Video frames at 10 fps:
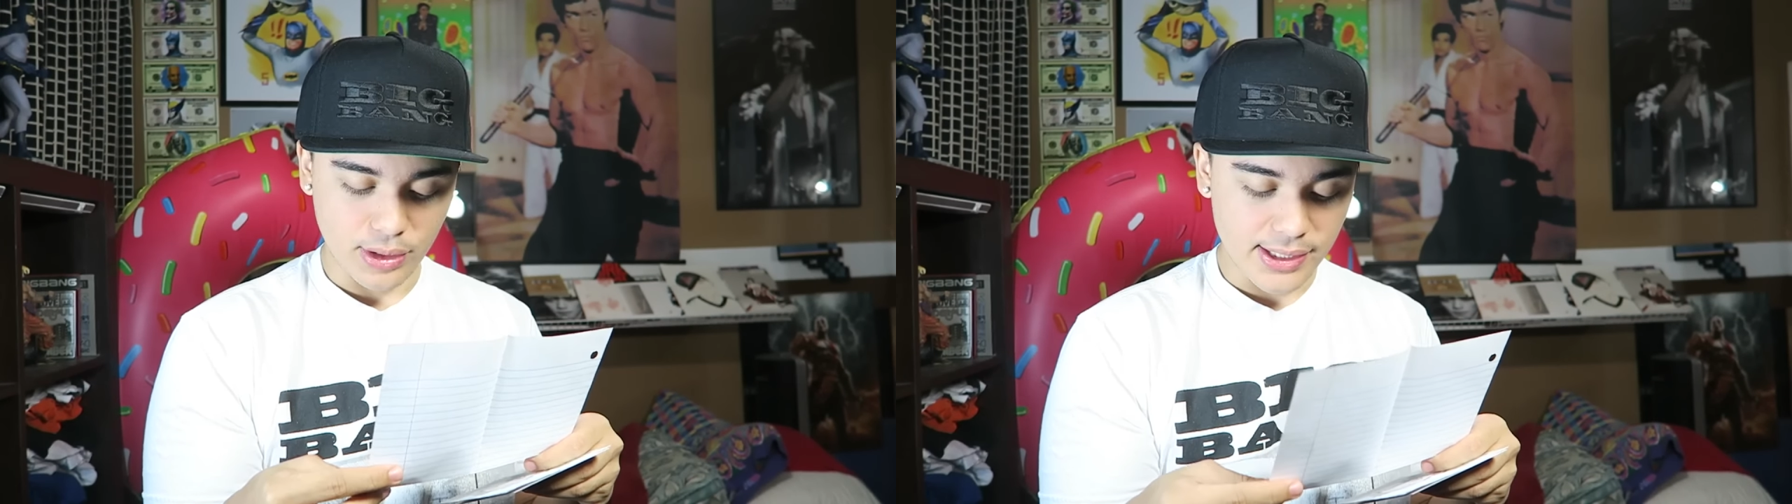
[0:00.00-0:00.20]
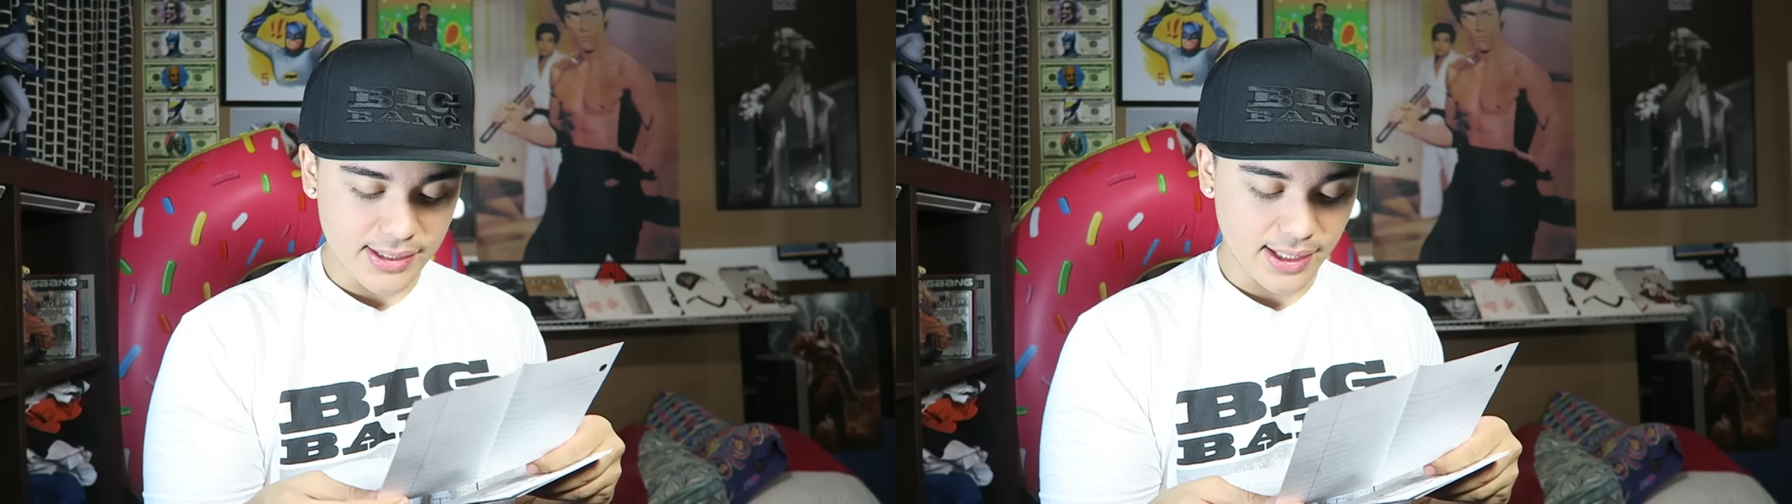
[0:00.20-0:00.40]

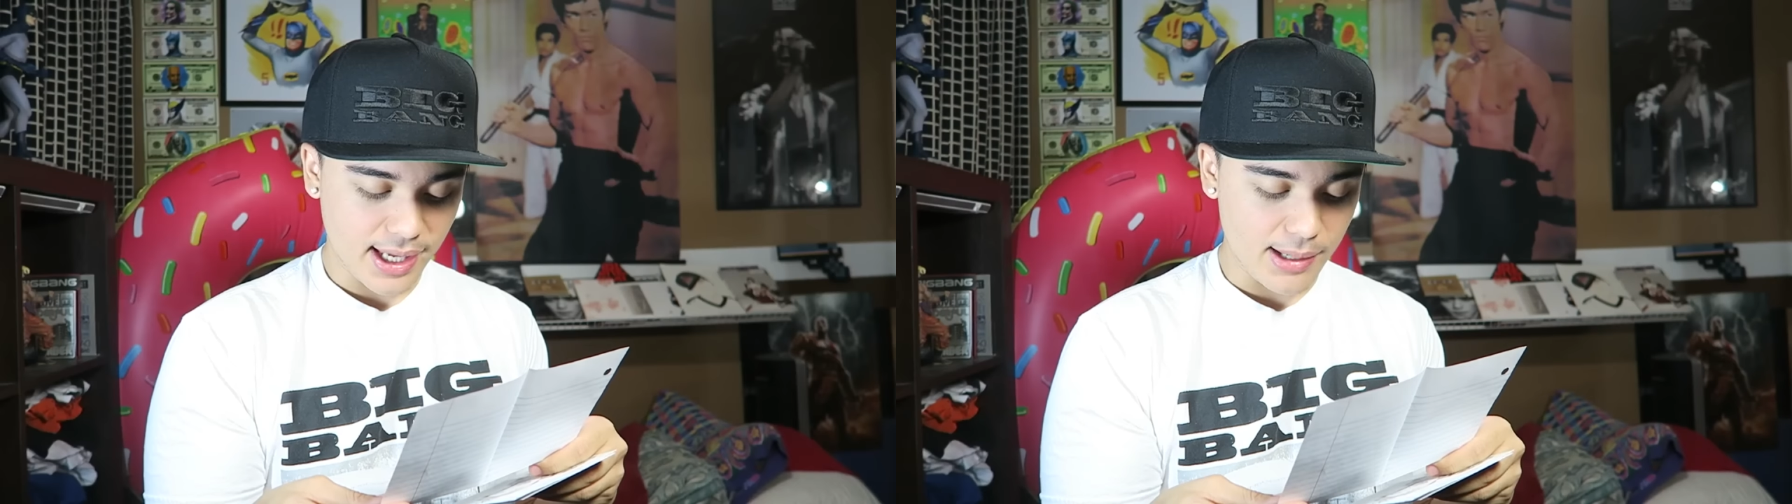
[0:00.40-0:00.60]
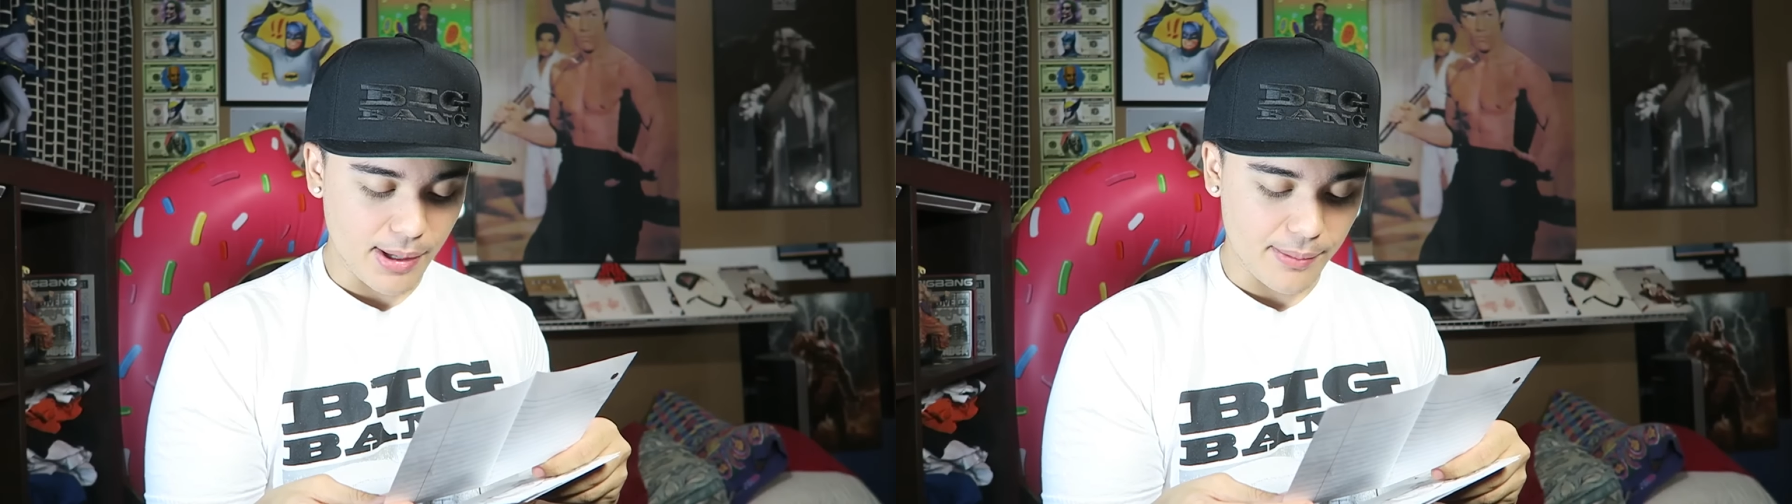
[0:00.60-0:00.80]
Listen to
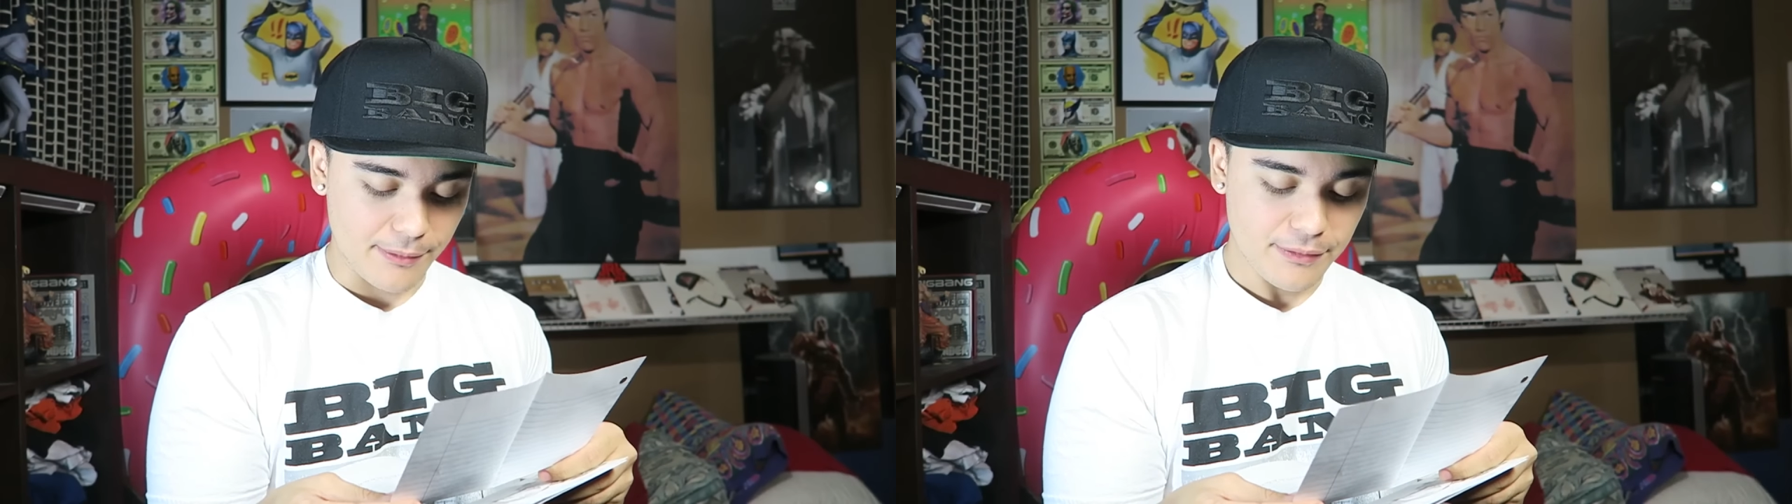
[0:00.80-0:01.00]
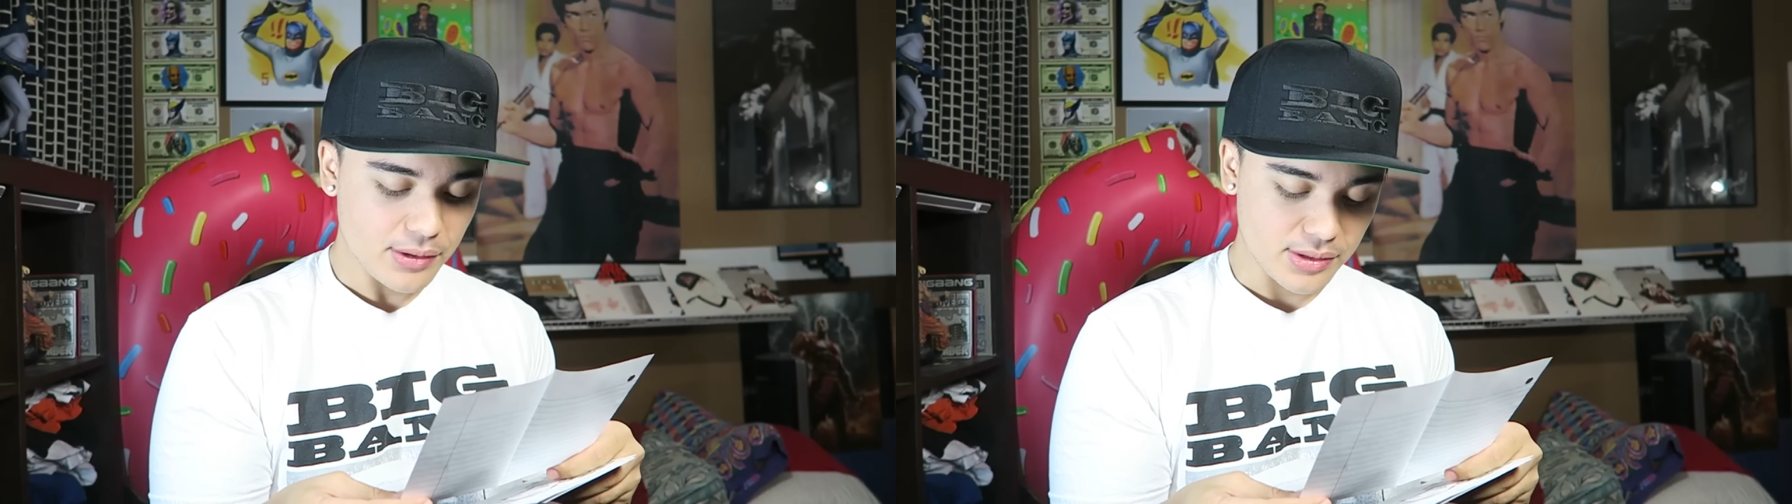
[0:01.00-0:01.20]
K-pop,
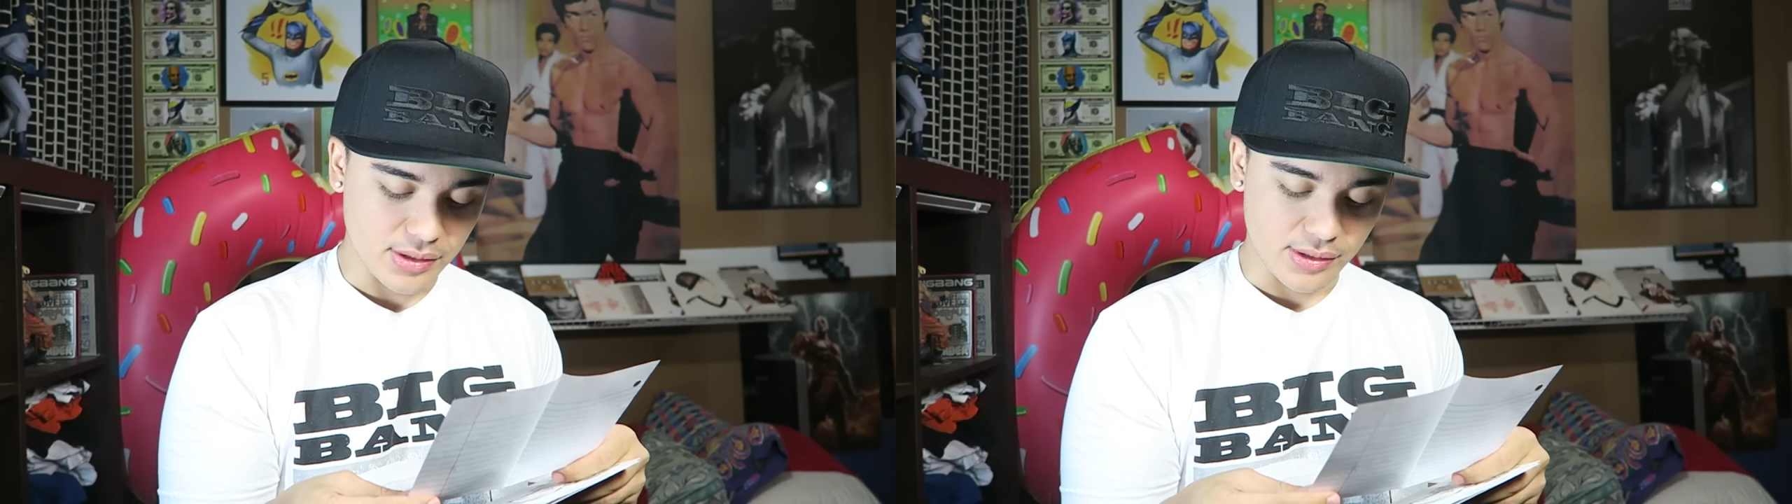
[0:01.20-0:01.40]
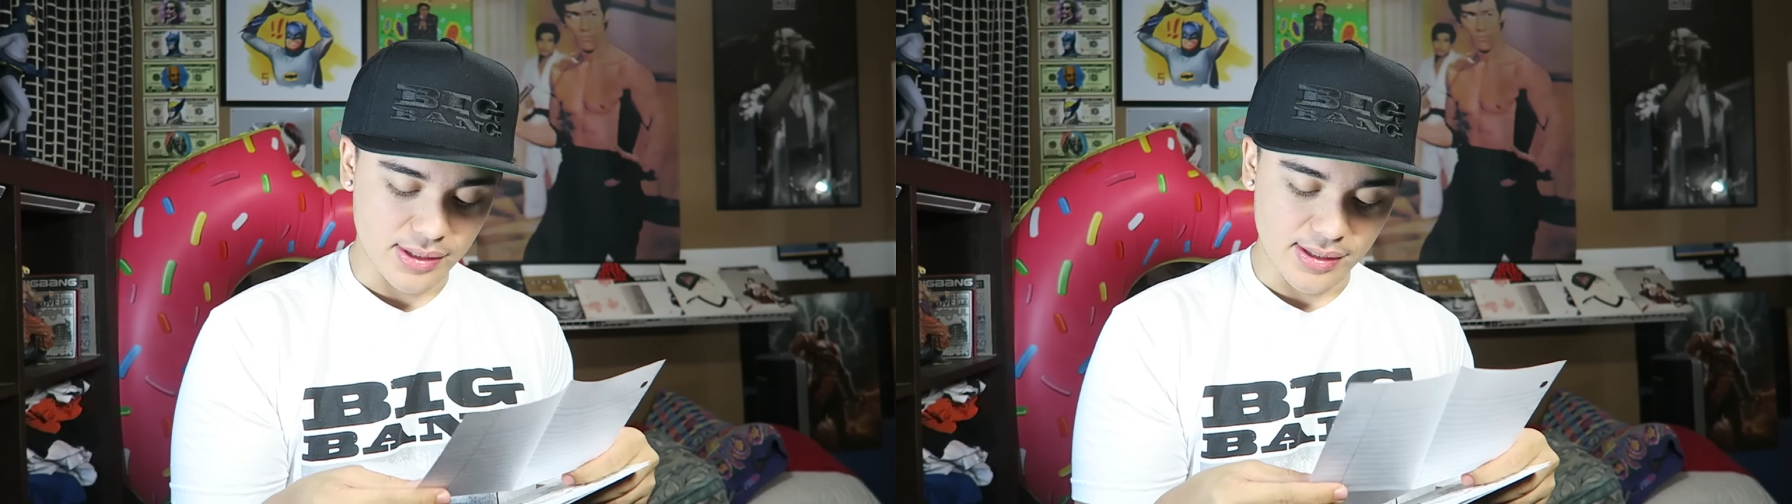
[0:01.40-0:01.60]
it feels good.